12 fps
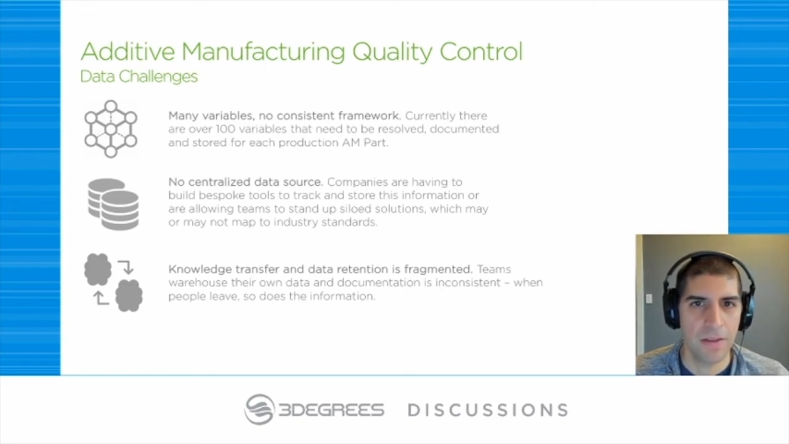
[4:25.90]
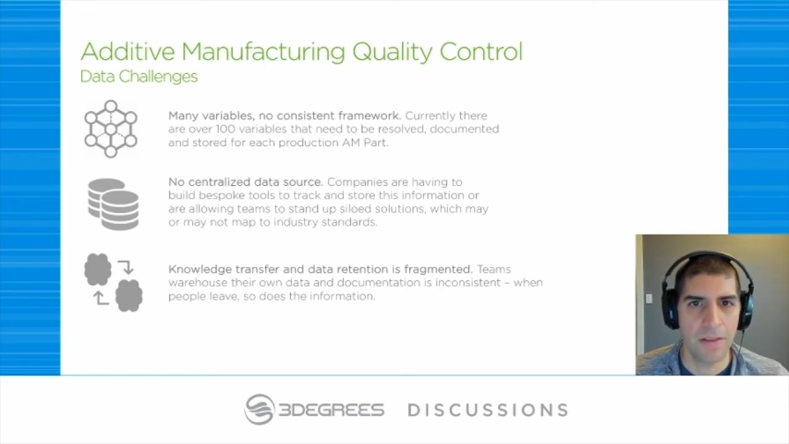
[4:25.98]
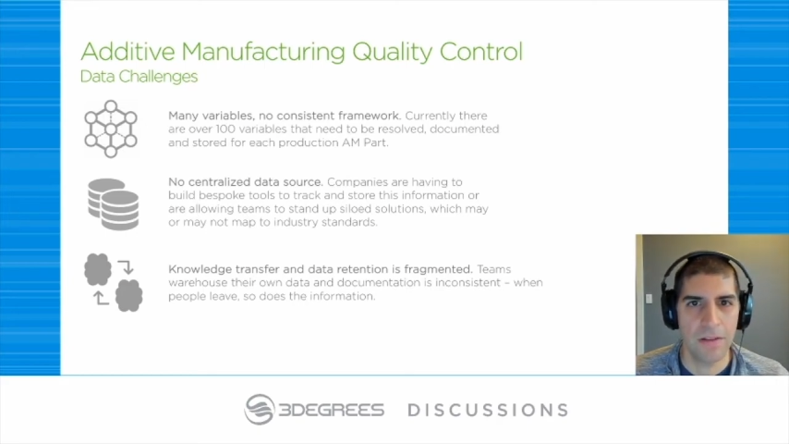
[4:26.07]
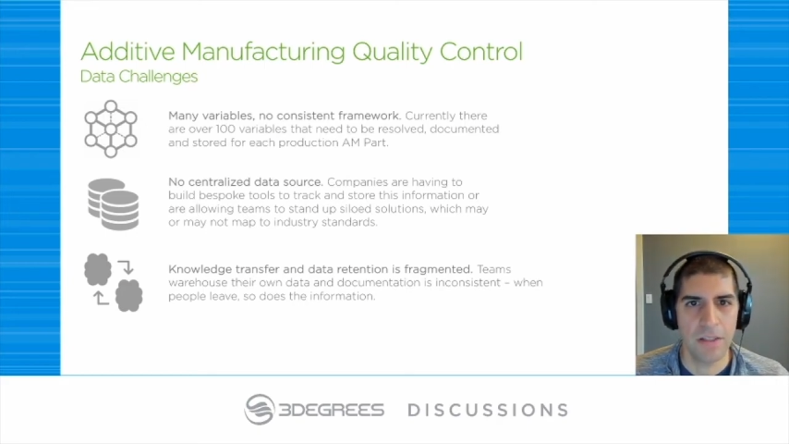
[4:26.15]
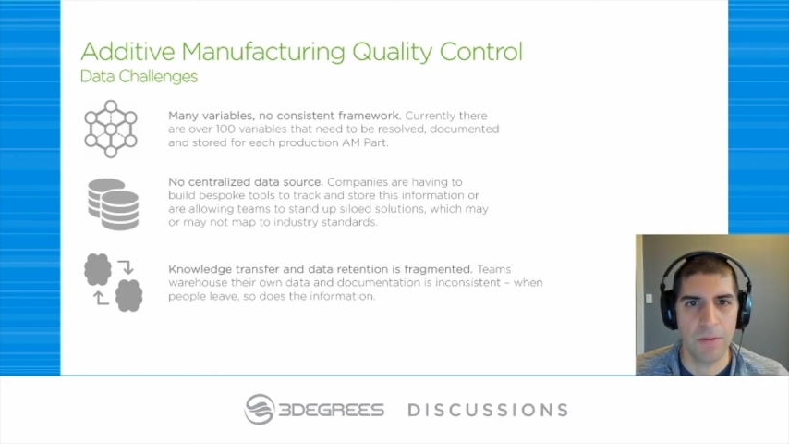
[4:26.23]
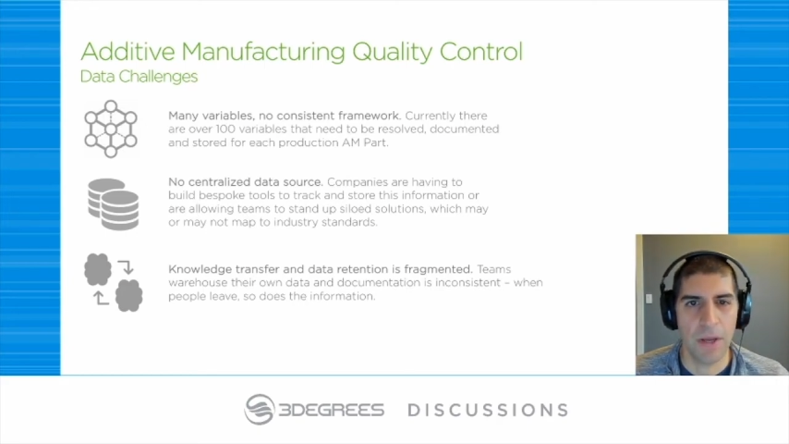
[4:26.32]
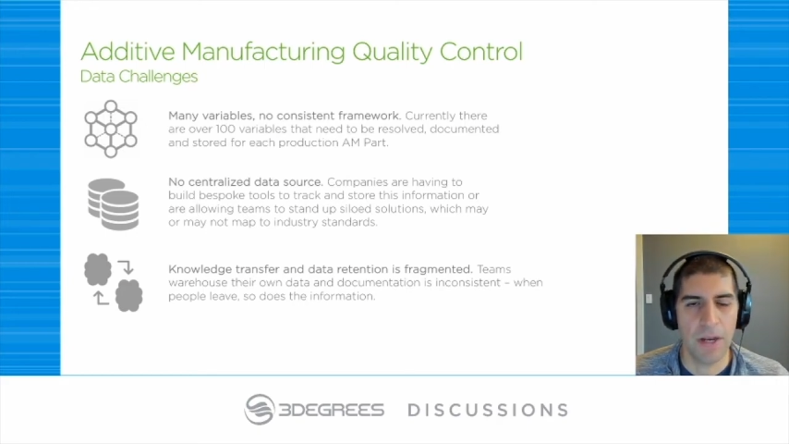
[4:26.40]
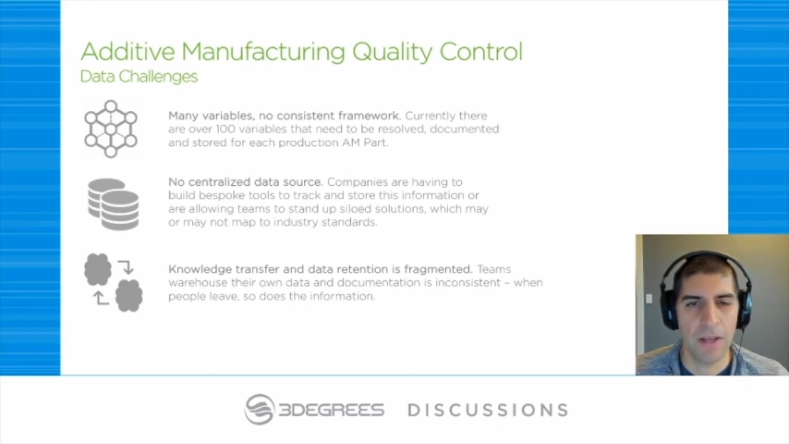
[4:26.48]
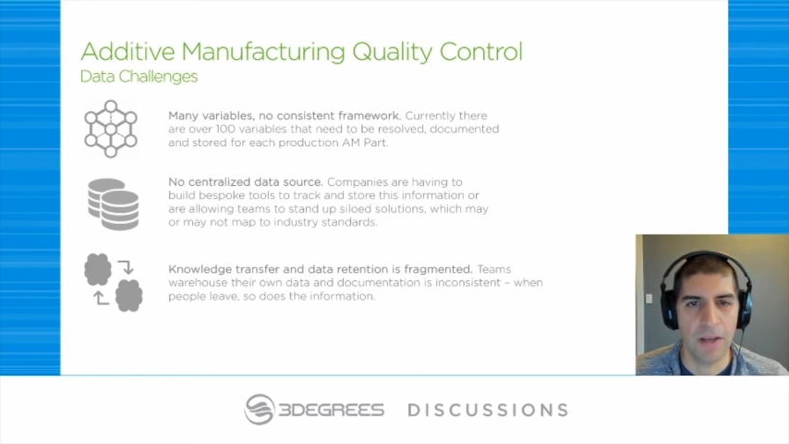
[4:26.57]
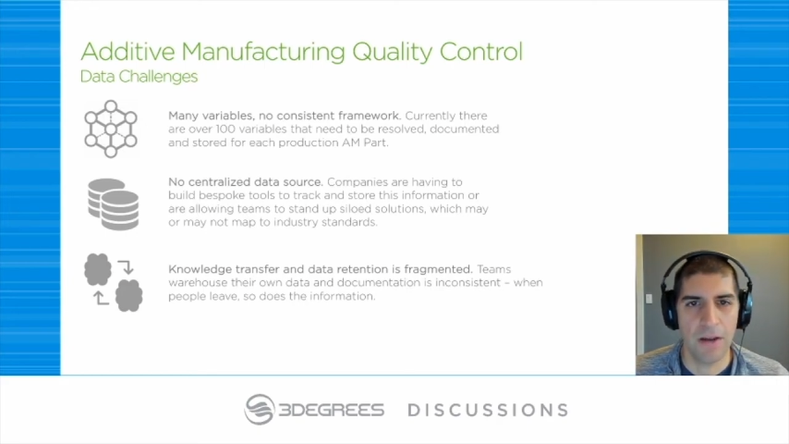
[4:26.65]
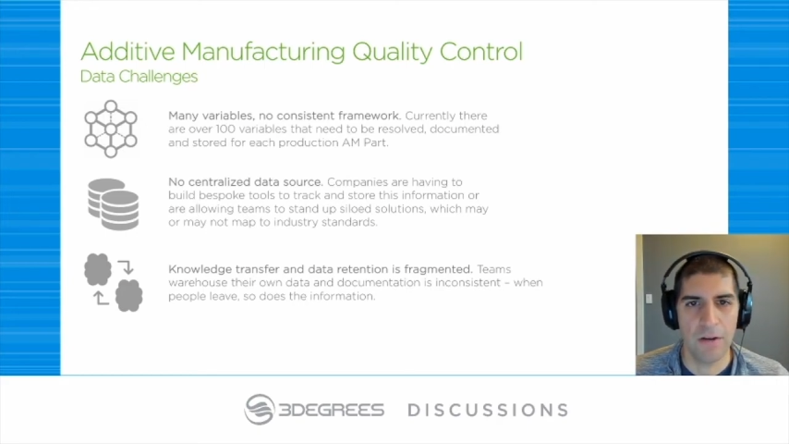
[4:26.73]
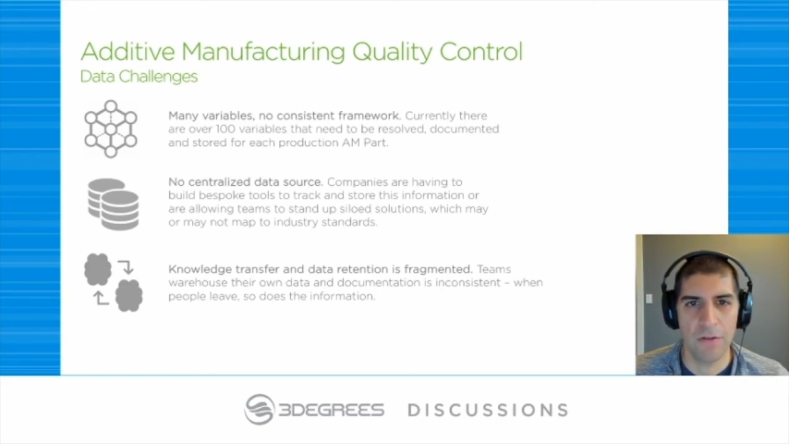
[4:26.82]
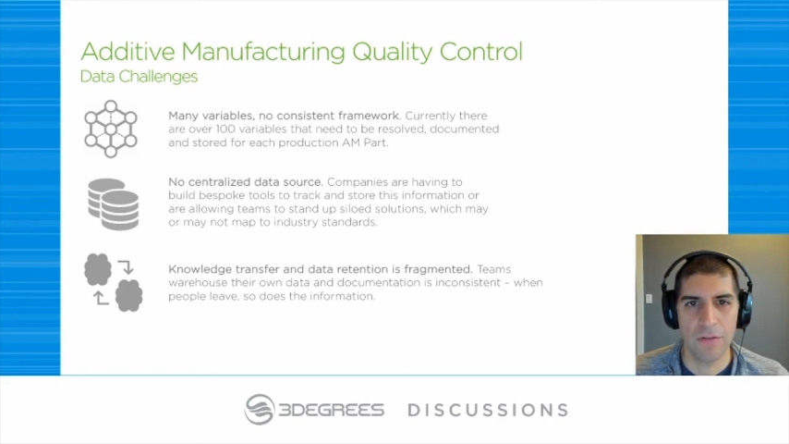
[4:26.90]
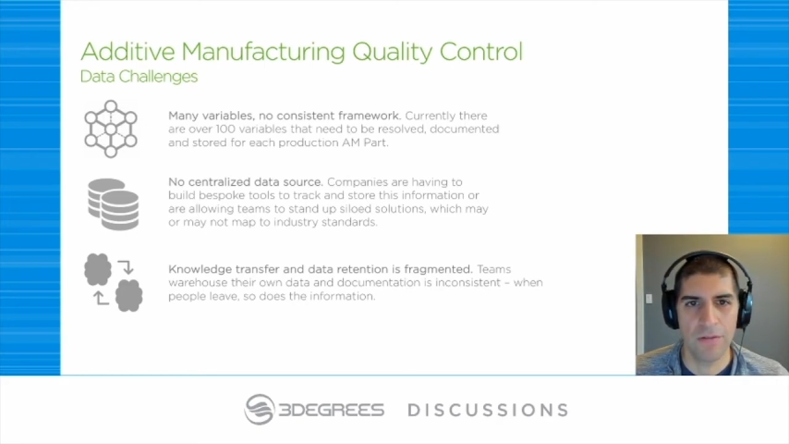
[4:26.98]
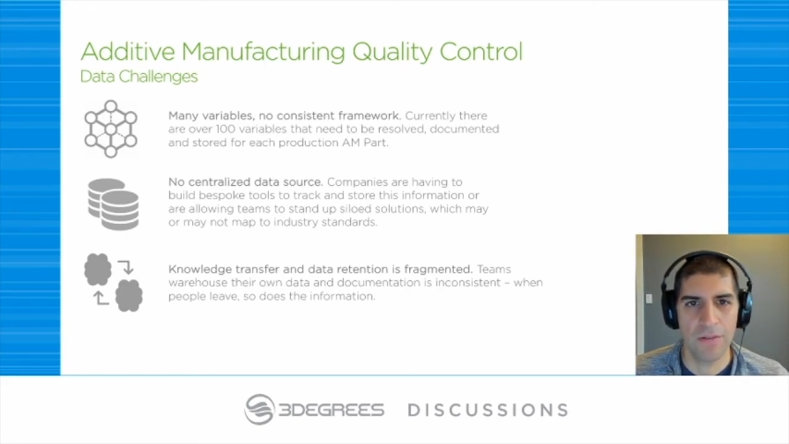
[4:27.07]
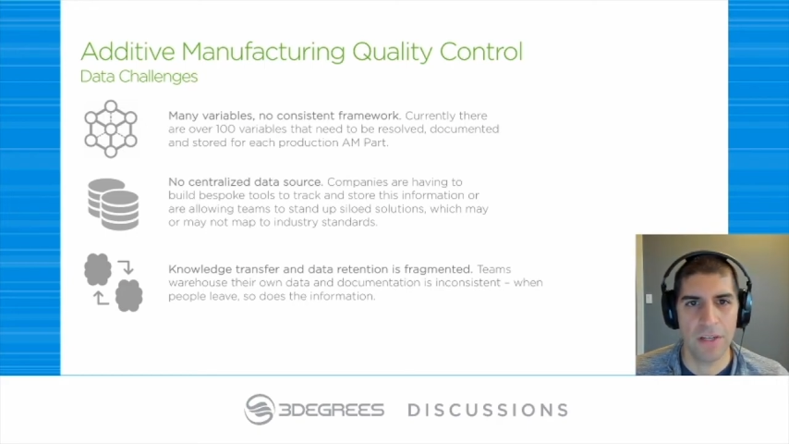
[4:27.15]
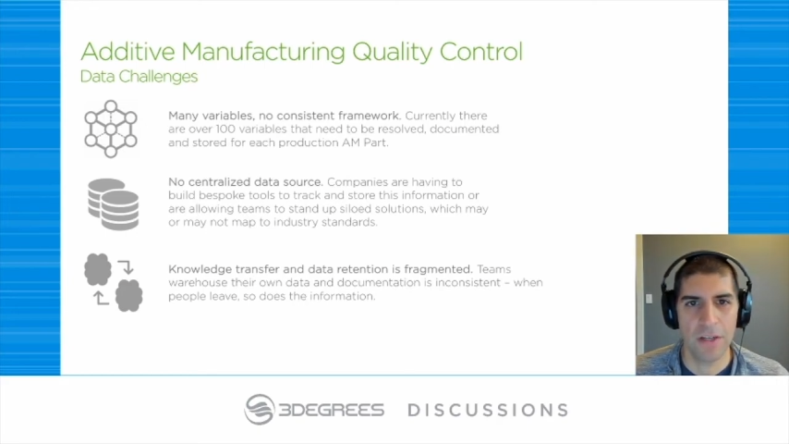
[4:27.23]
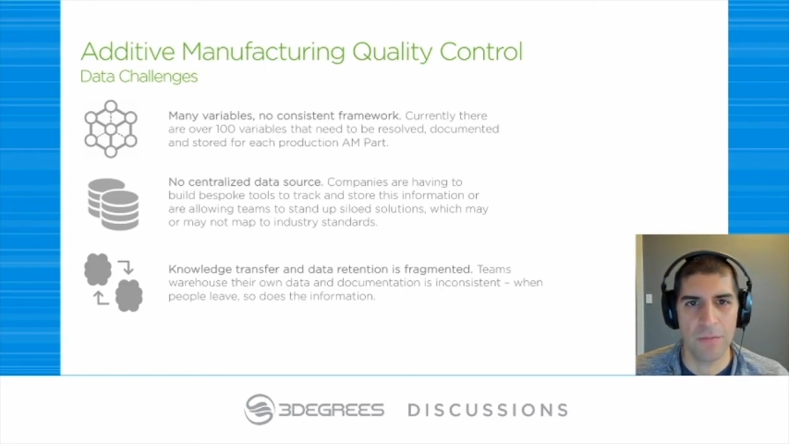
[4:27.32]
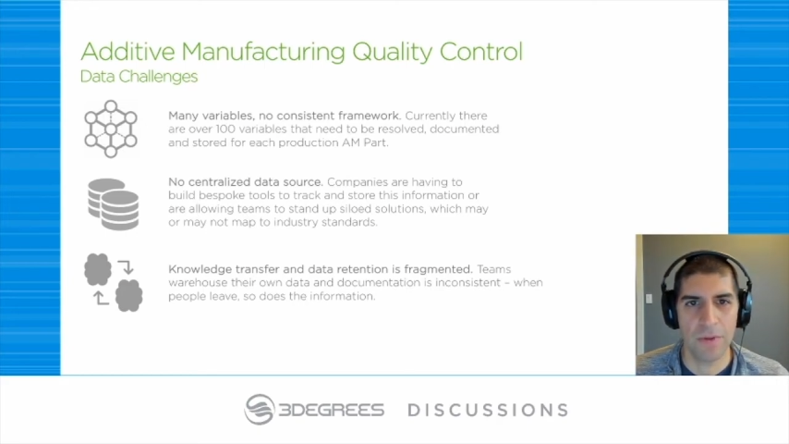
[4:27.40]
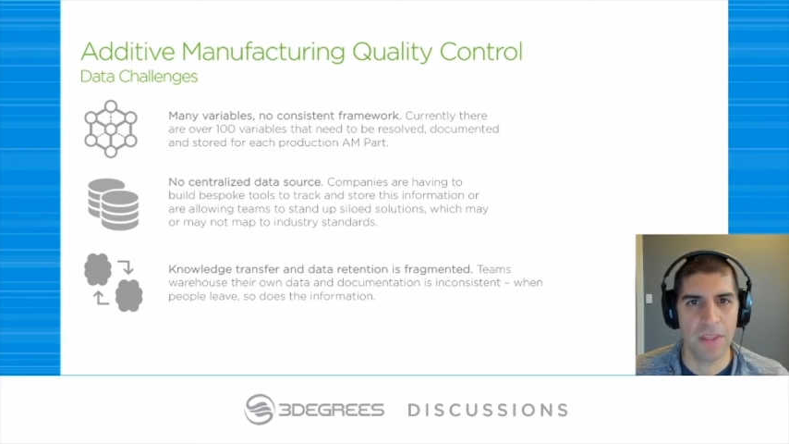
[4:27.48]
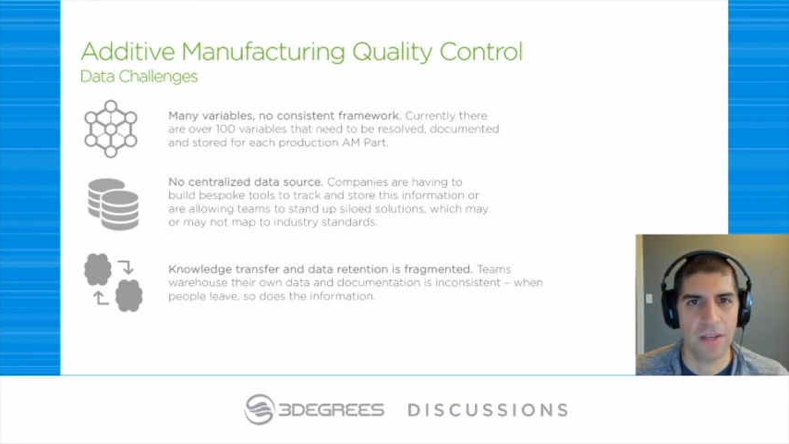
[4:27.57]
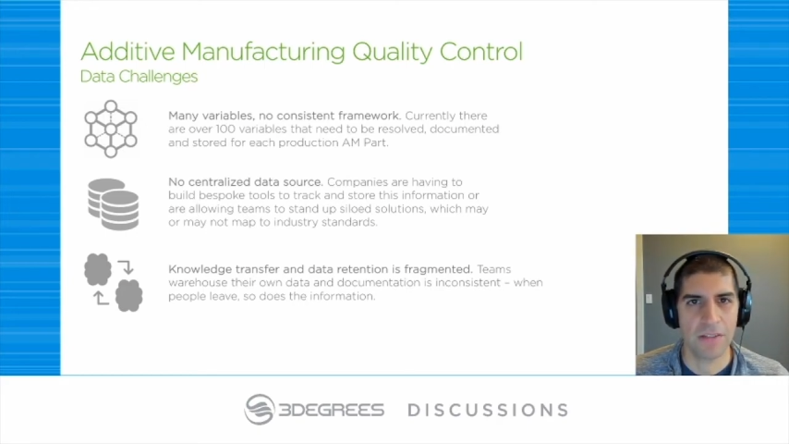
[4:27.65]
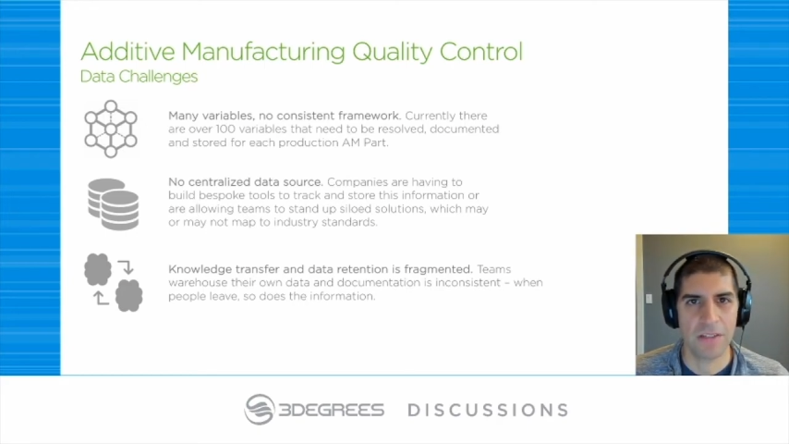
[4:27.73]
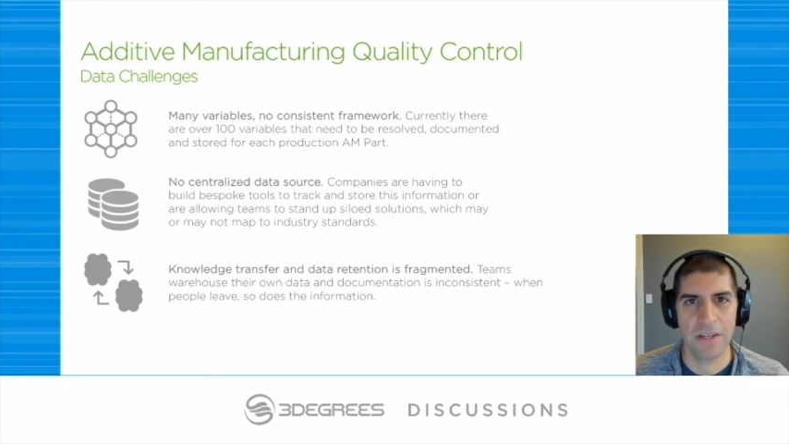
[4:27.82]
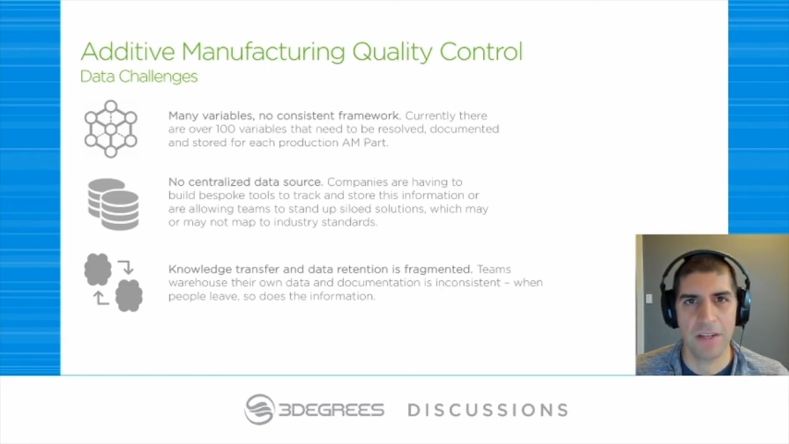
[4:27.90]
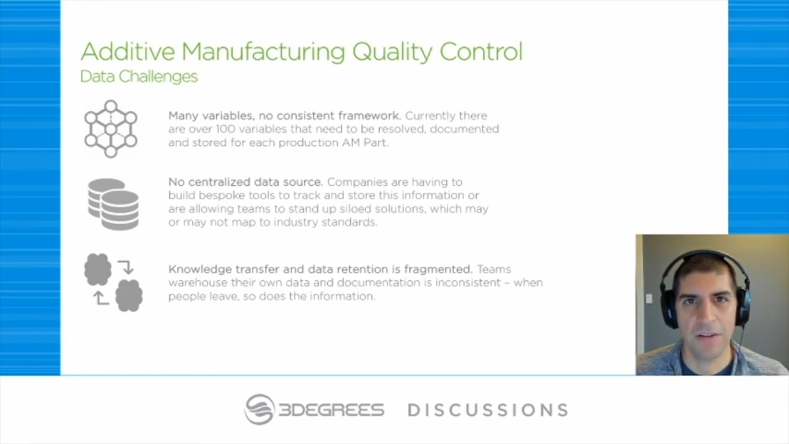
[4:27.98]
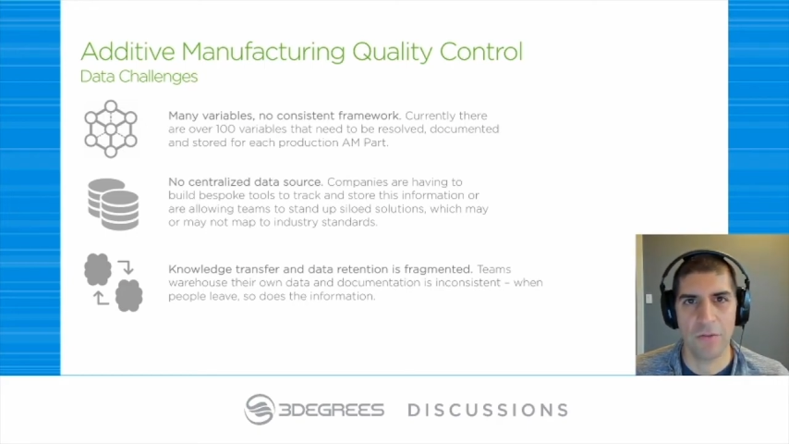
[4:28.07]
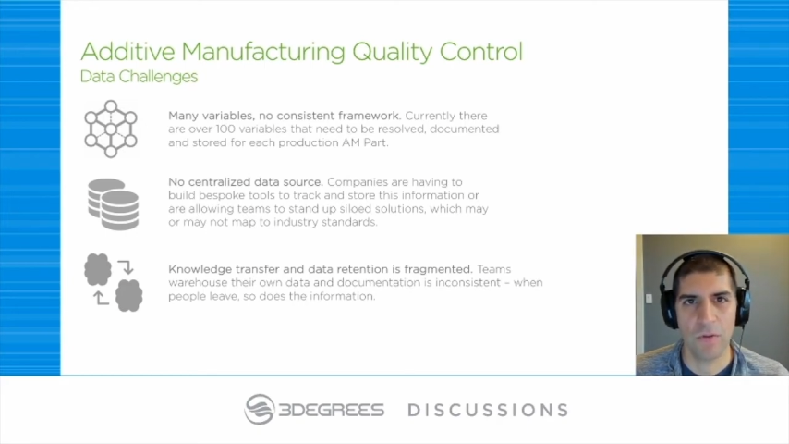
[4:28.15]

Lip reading: Depending on, it could be things like